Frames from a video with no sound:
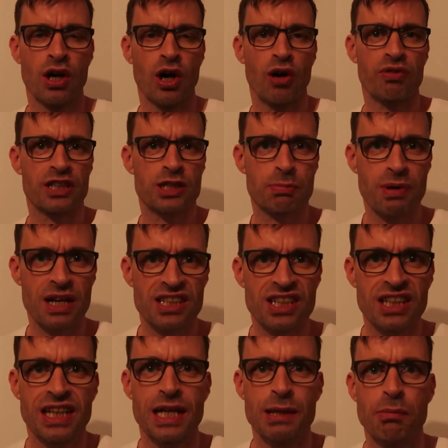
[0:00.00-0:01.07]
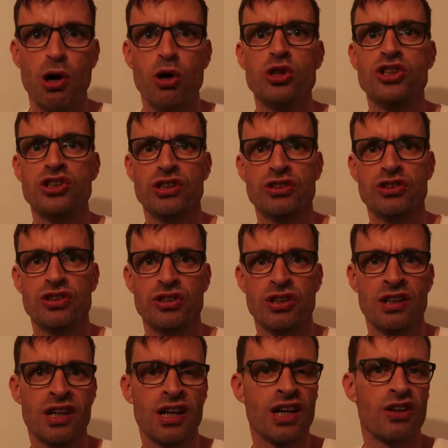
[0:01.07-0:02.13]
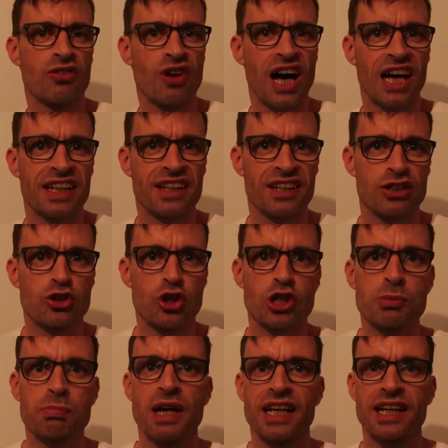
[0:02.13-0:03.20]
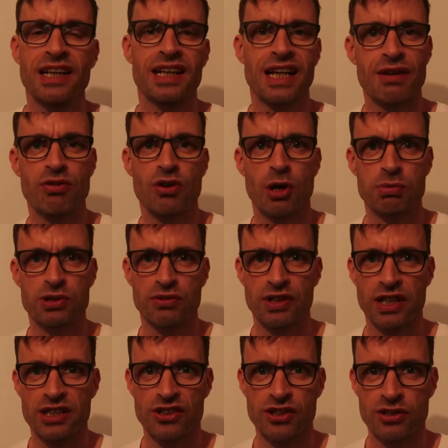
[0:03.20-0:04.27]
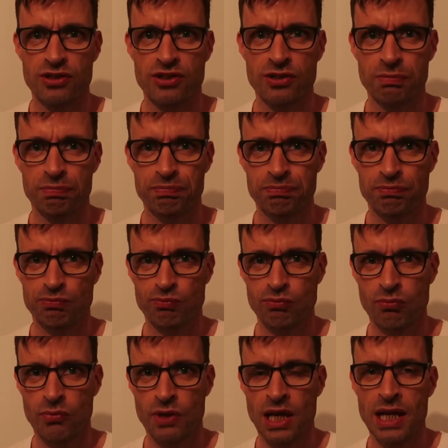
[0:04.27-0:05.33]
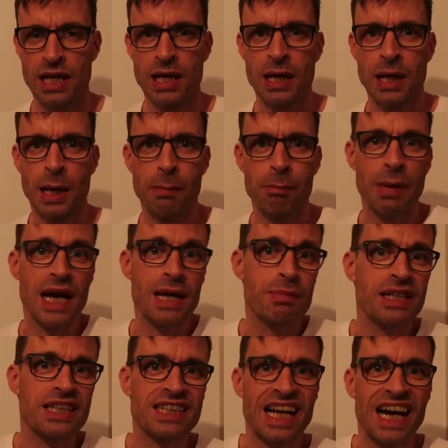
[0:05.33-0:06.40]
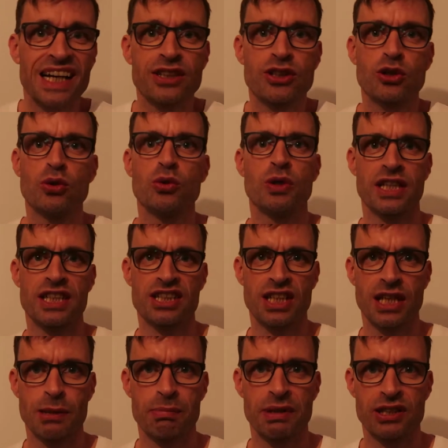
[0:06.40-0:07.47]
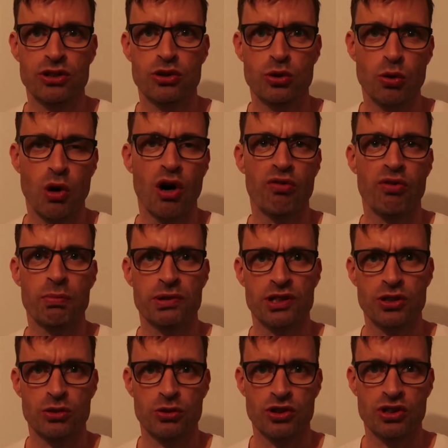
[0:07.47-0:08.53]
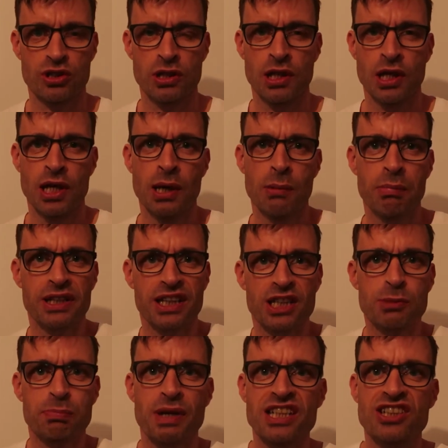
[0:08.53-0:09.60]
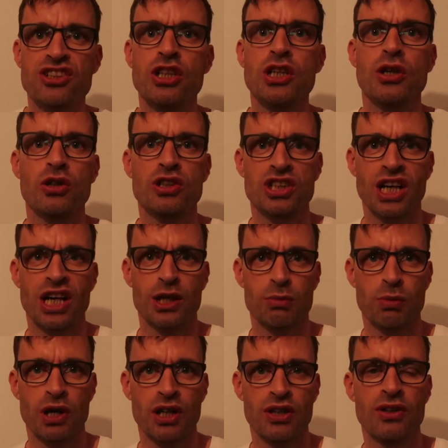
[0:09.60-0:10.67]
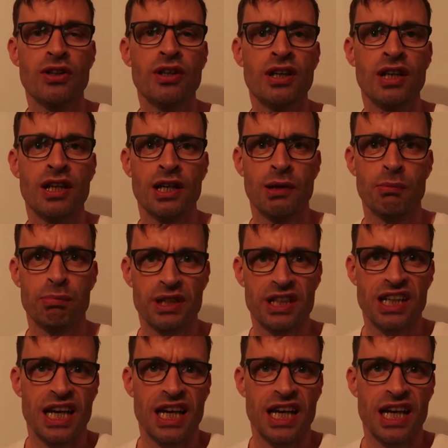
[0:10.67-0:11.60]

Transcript: of expressing emotions rather than just making clever observations. Maybe side two is still a bit too overproduced, but especially on side one, Peter